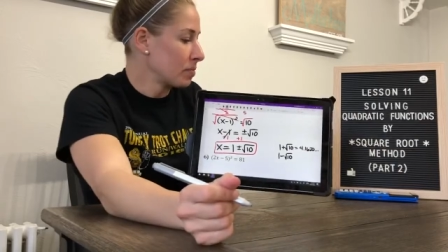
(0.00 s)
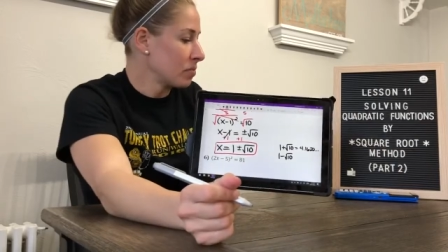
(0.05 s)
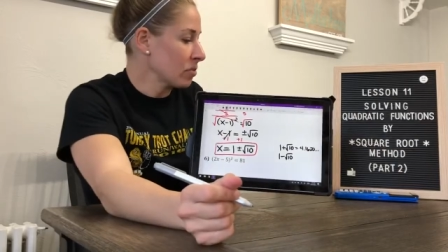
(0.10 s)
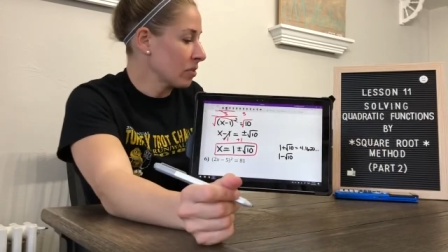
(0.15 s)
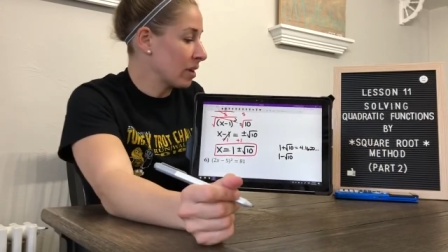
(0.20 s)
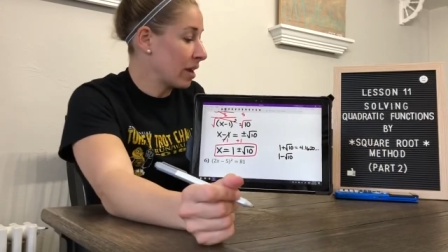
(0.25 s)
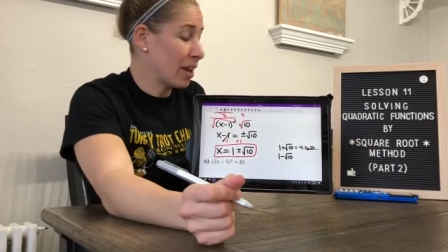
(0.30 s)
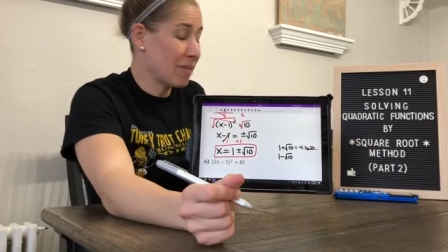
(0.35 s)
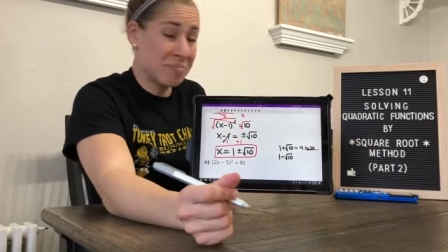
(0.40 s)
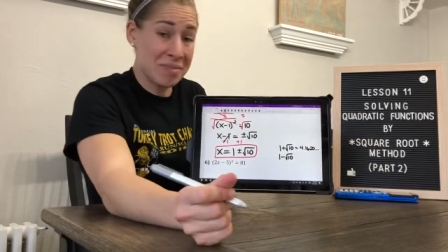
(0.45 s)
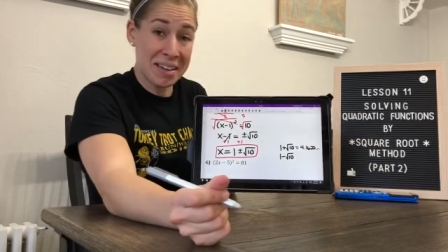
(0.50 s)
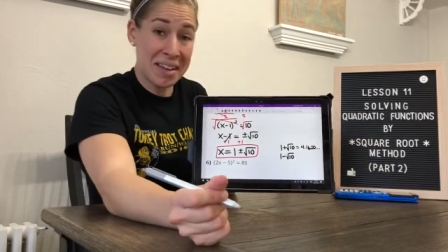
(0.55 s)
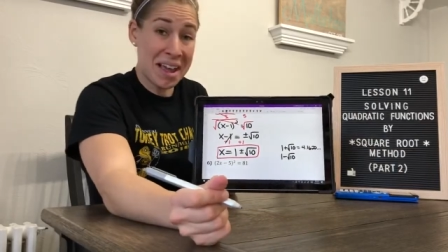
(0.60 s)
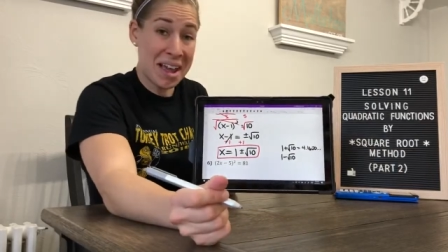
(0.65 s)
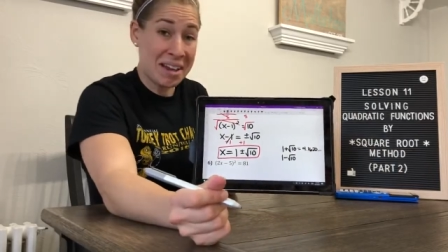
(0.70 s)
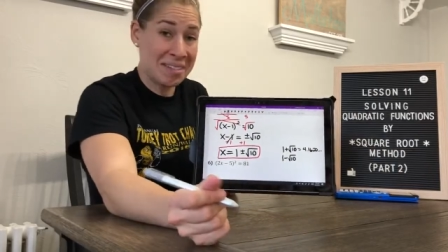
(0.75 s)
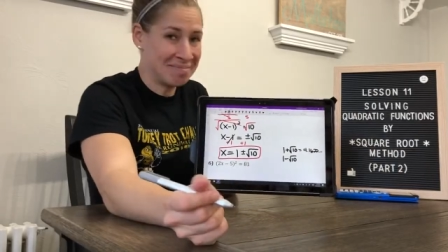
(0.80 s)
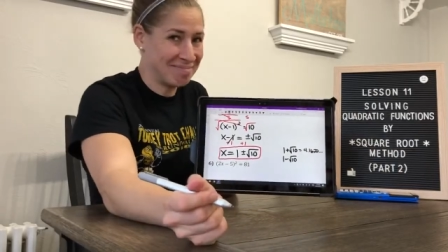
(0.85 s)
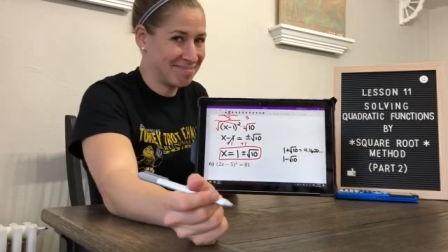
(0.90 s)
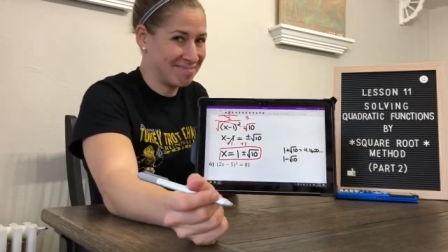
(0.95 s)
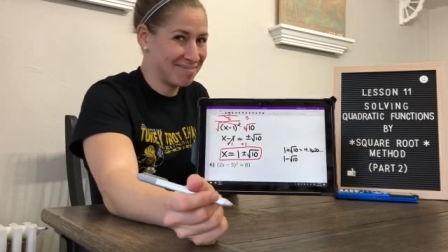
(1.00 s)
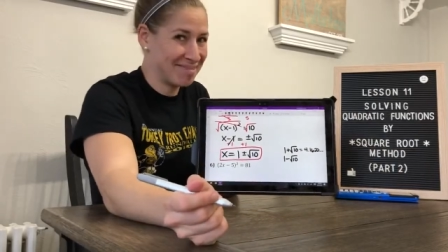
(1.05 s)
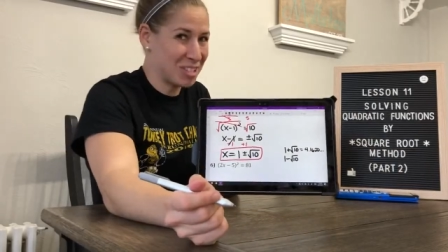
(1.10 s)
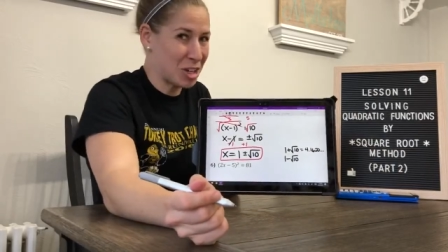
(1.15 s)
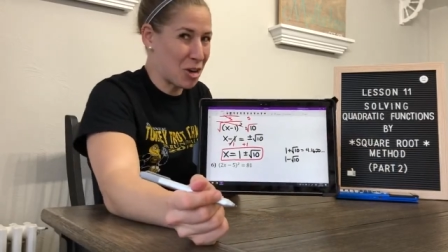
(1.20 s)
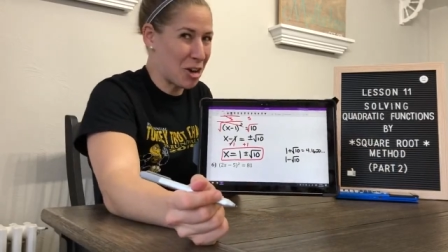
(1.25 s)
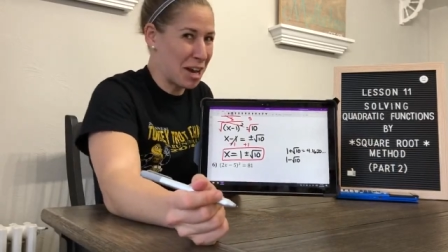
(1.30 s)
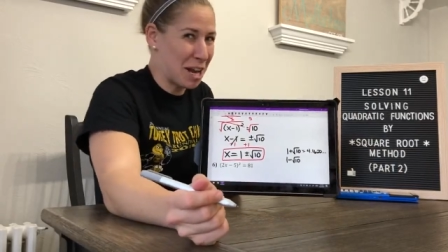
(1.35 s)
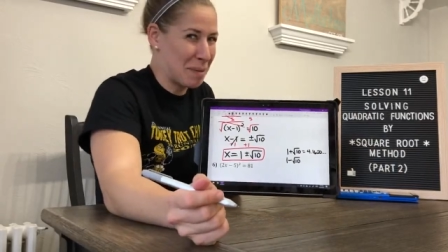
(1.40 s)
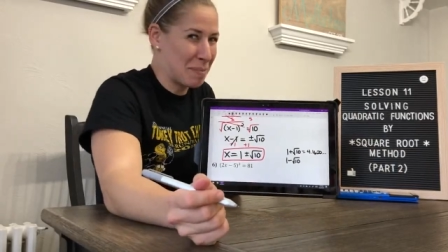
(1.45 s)
Okay, again, it's
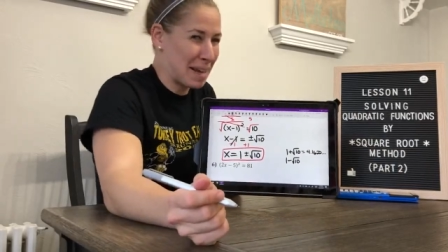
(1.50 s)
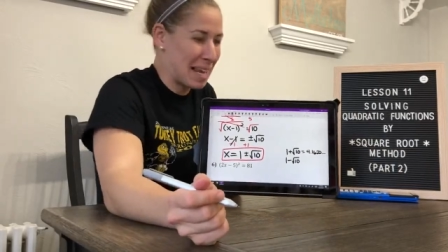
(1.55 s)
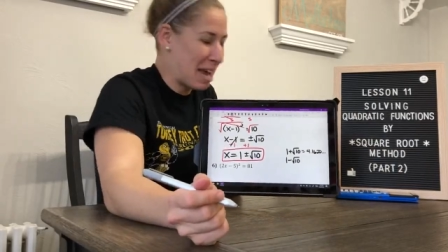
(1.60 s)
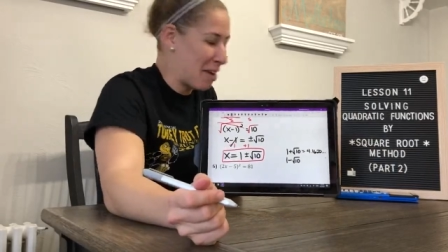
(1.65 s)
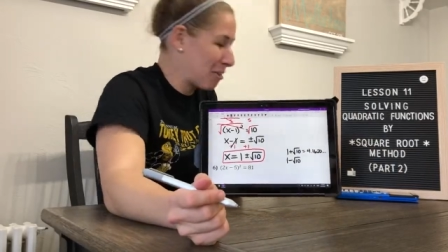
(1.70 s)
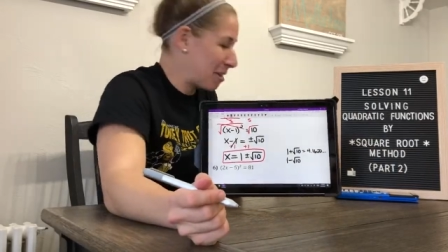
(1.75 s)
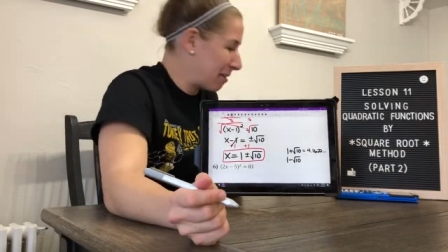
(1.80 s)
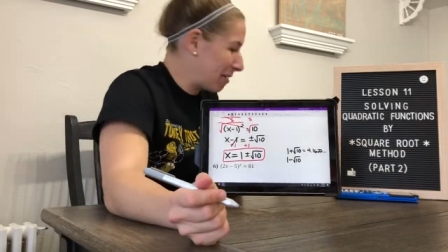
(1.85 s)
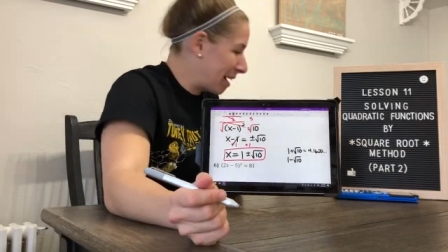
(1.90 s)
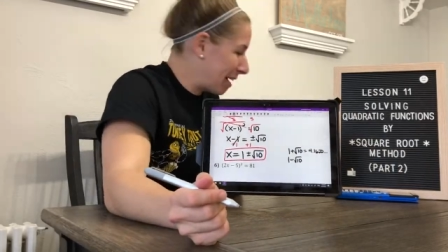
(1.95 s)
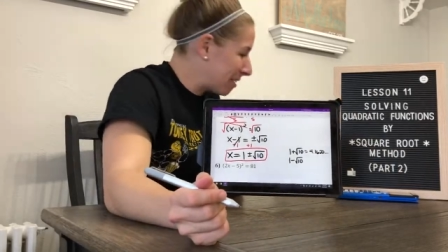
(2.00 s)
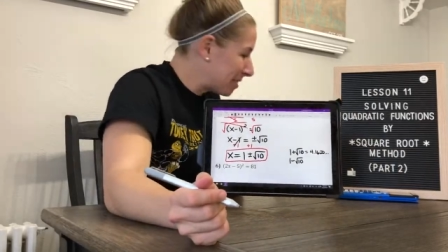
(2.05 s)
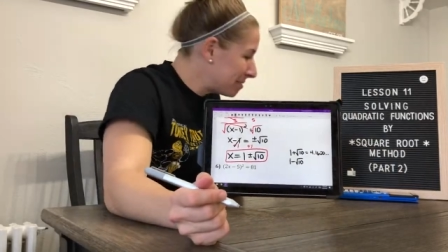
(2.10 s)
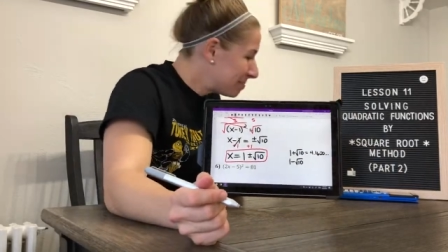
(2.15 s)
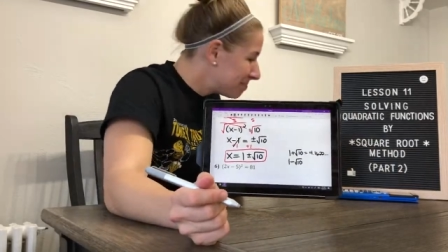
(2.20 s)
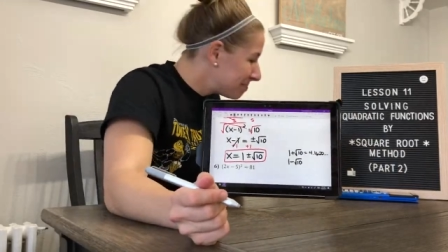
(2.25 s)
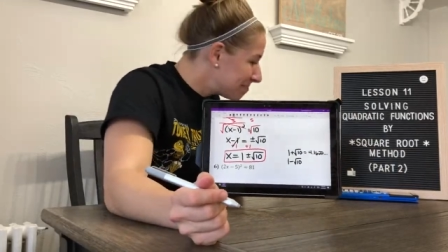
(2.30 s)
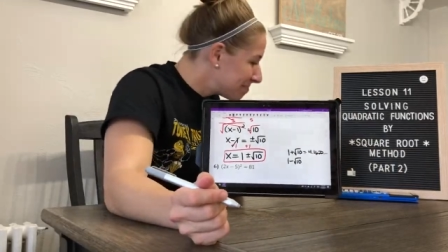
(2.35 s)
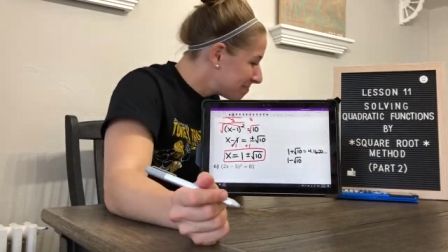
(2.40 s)
already in my calculator.